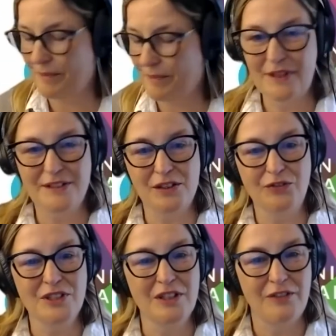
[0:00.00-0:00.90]
there's
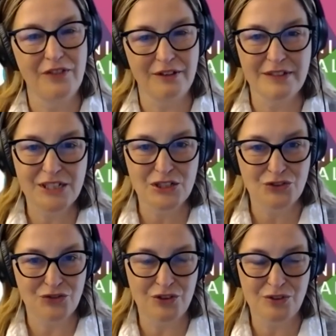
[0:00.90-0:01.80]
often a very
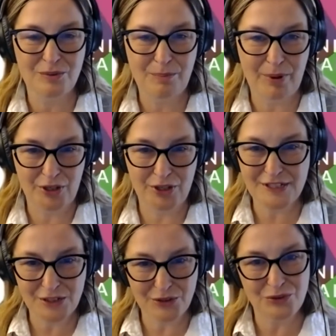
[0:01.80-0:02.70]
strong
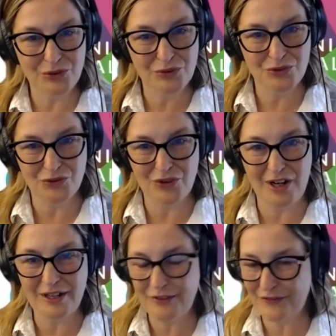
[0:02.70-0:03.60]
personal
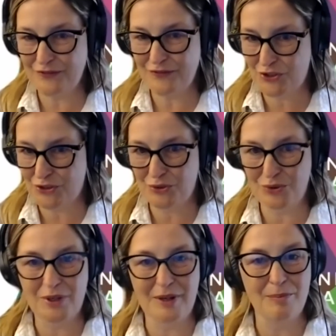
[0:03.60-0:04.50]
drive
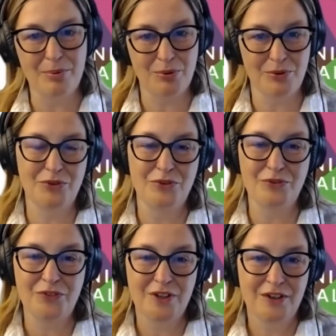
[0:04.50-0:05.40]
to improve,